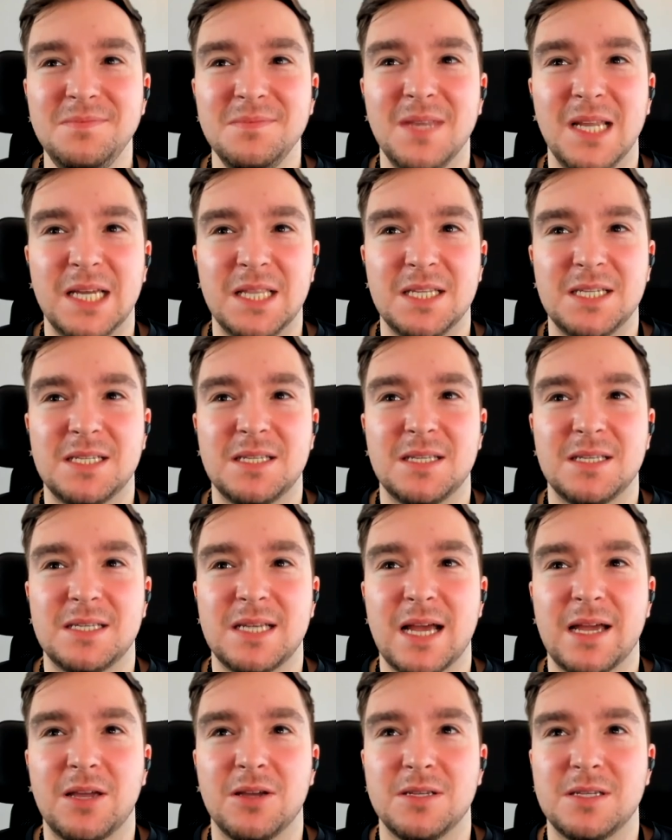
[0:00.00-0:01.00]
and there's the
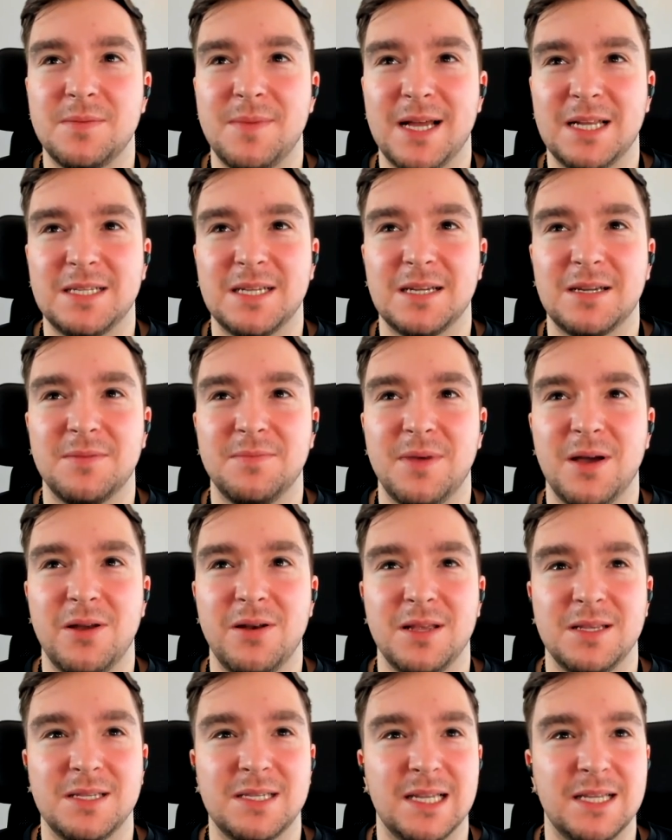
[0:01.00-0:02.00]
psychosomatic
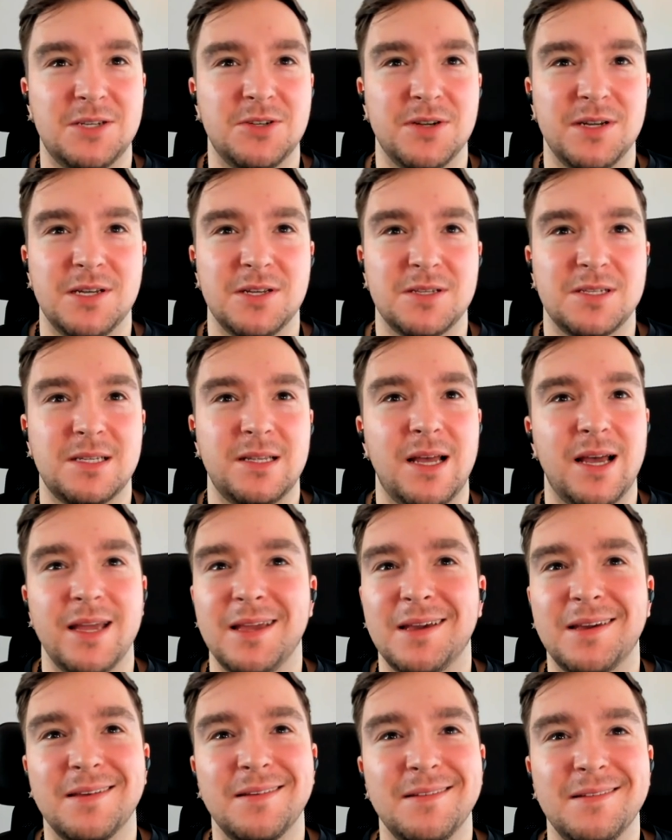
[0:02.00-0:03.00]
component is literally just
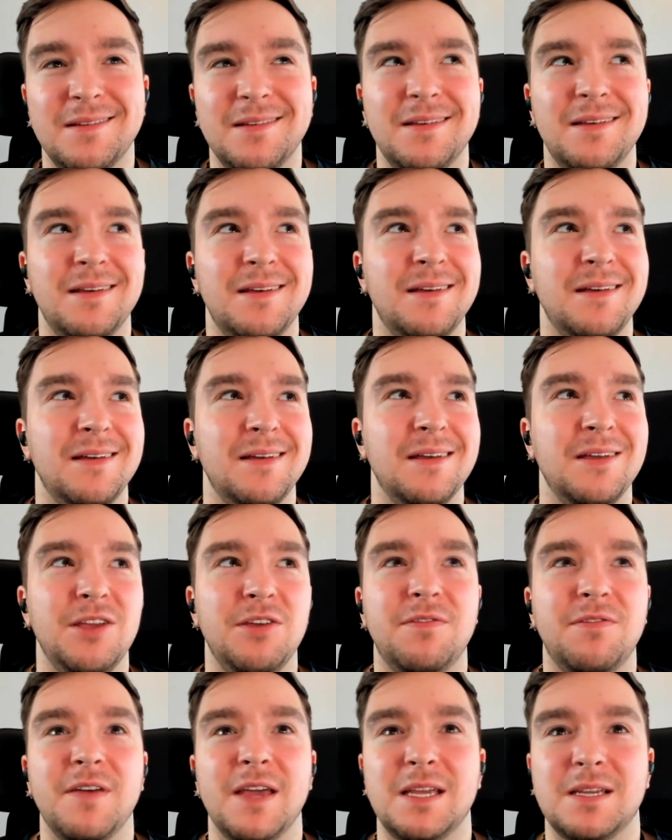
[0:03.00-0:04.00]
like you
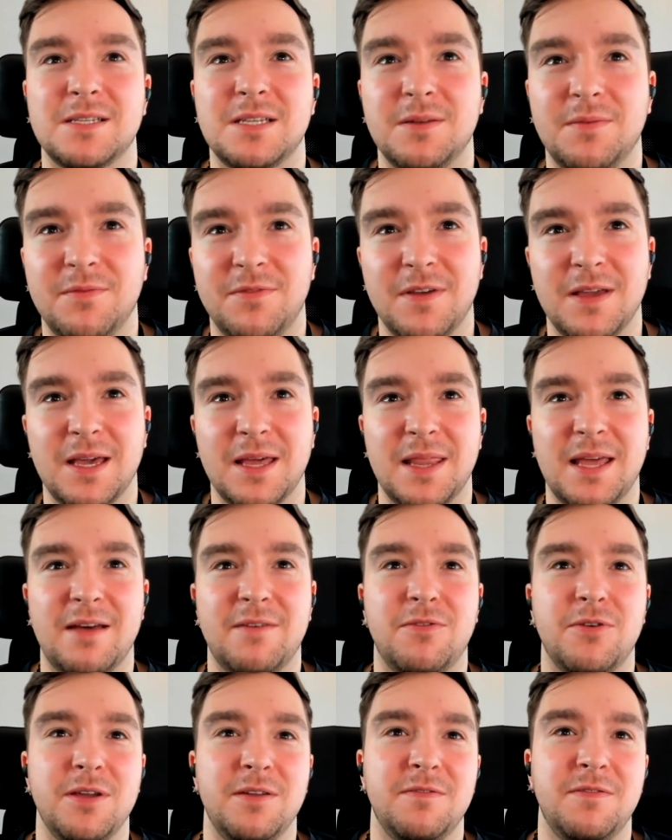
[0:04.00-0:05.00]
think something and
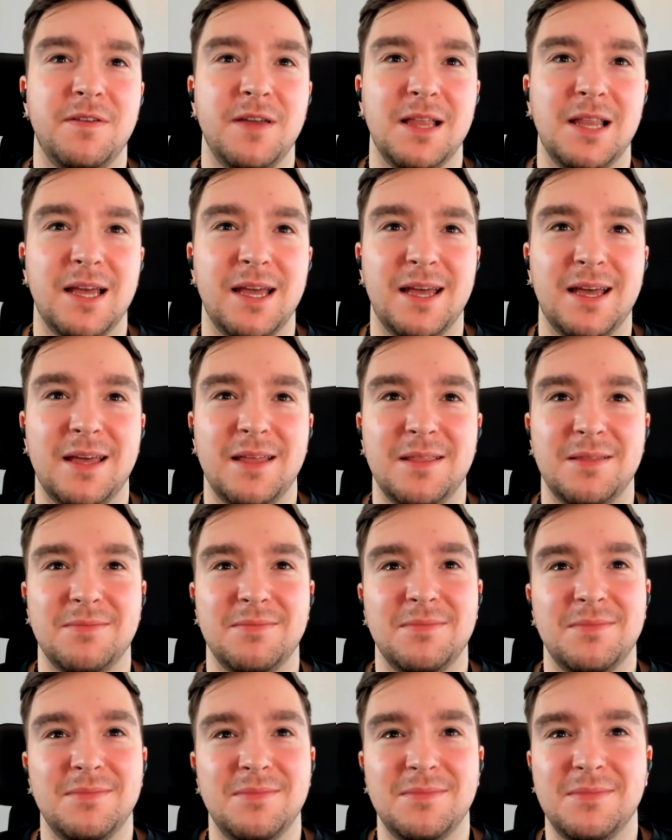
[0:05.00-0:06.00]
therefore you feel it
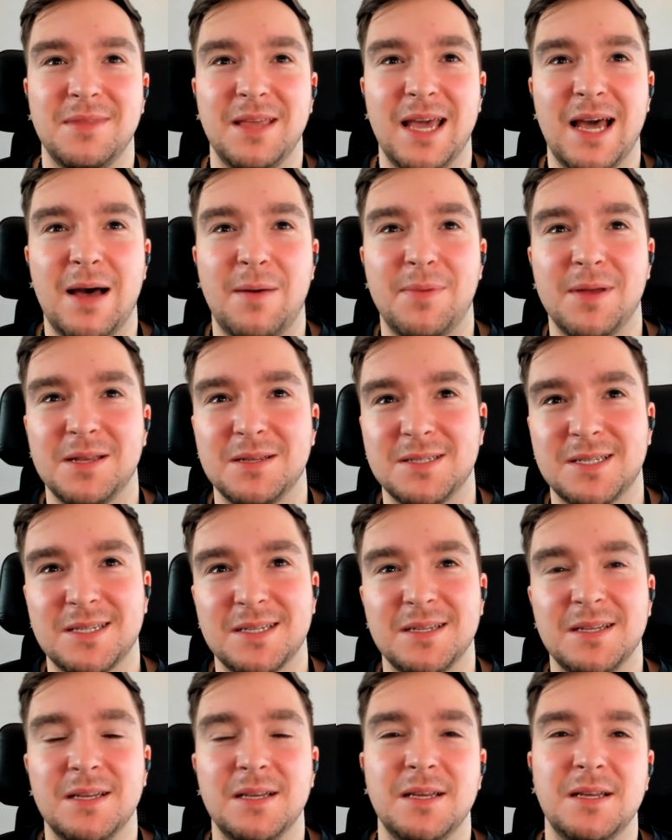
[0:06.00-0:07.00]
and it happens.
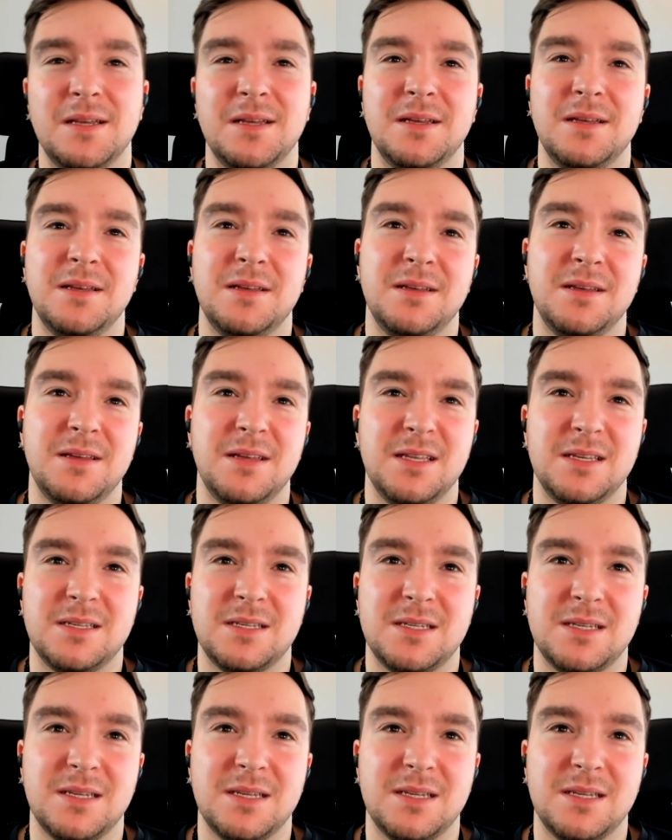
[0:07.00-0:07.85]
Yeah. It's